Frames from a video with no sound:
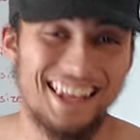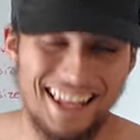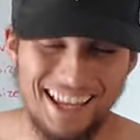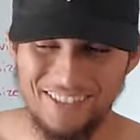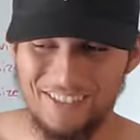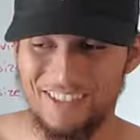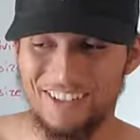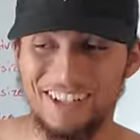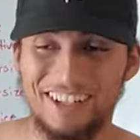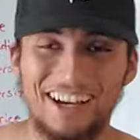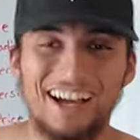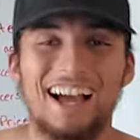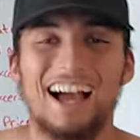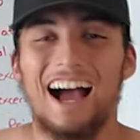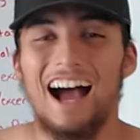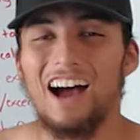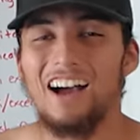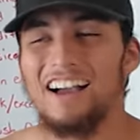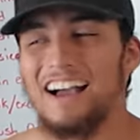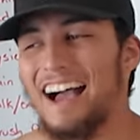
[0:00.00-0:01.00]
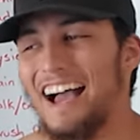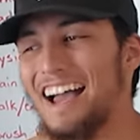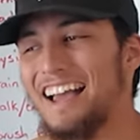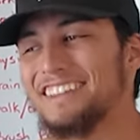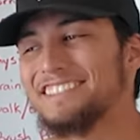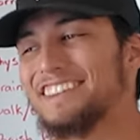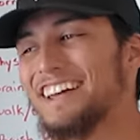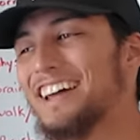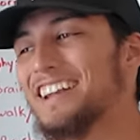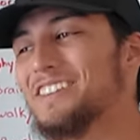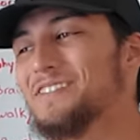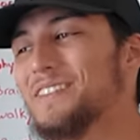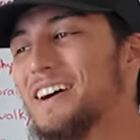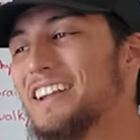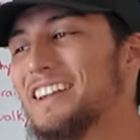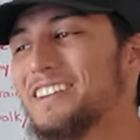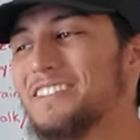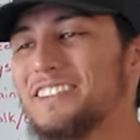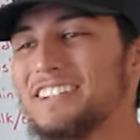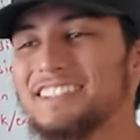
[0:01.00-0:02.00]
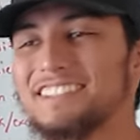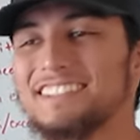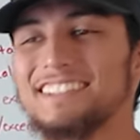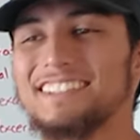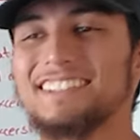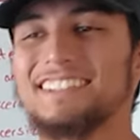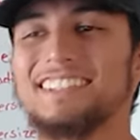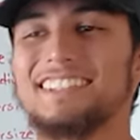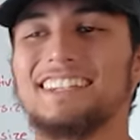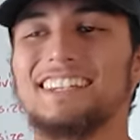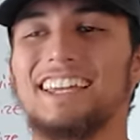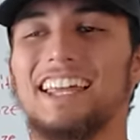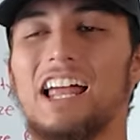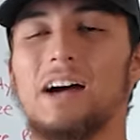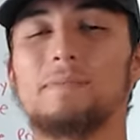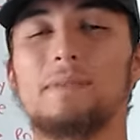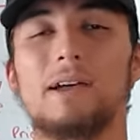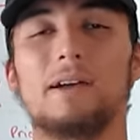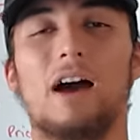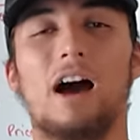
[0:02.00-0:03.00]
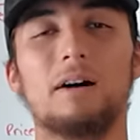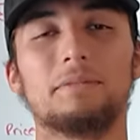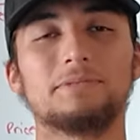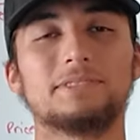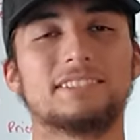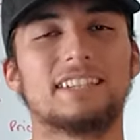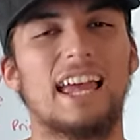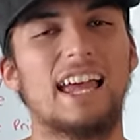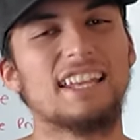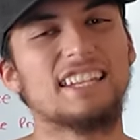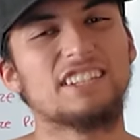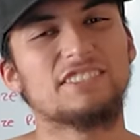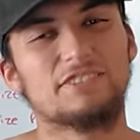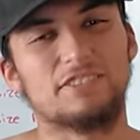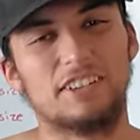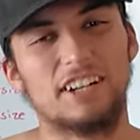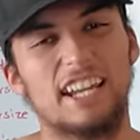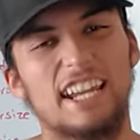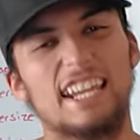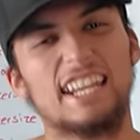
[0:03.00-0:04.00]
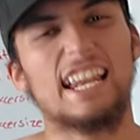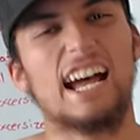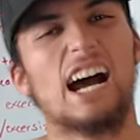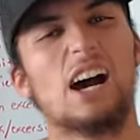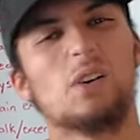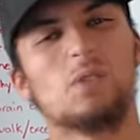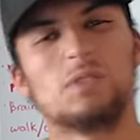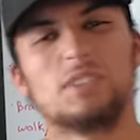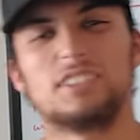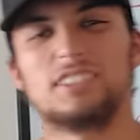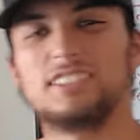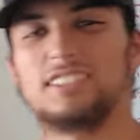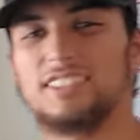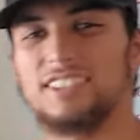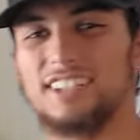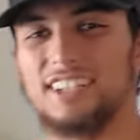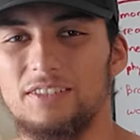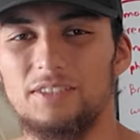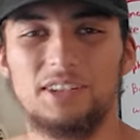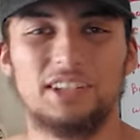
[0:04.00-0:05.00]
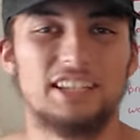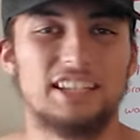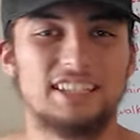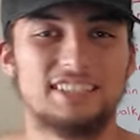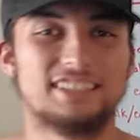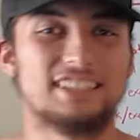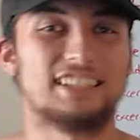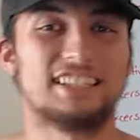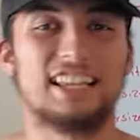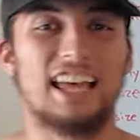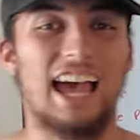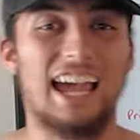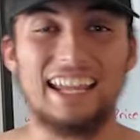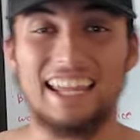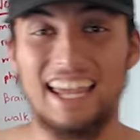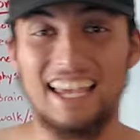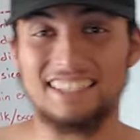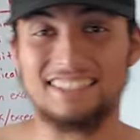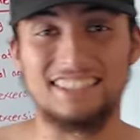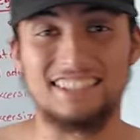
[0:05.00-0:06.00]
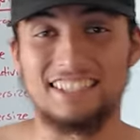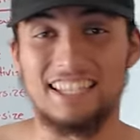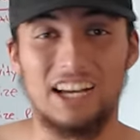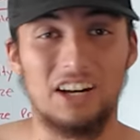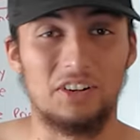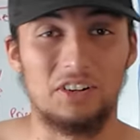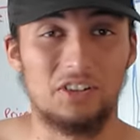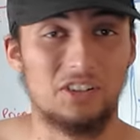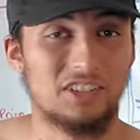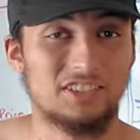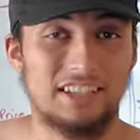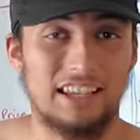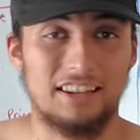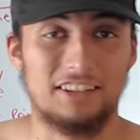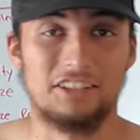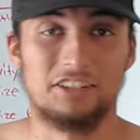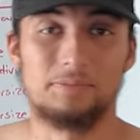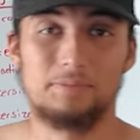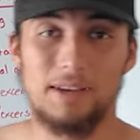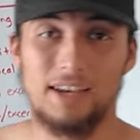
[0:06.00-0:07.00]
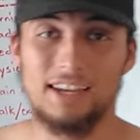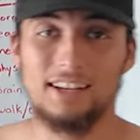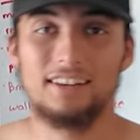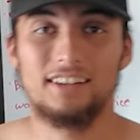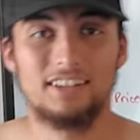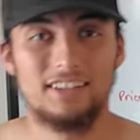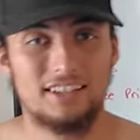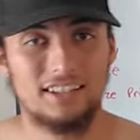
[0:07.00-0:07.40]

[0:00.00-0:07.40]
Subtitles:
Like, bro, I thought about it recently. I'm like, I'm standing for 8 hours. Realistically, I can't sit down or else I look bad.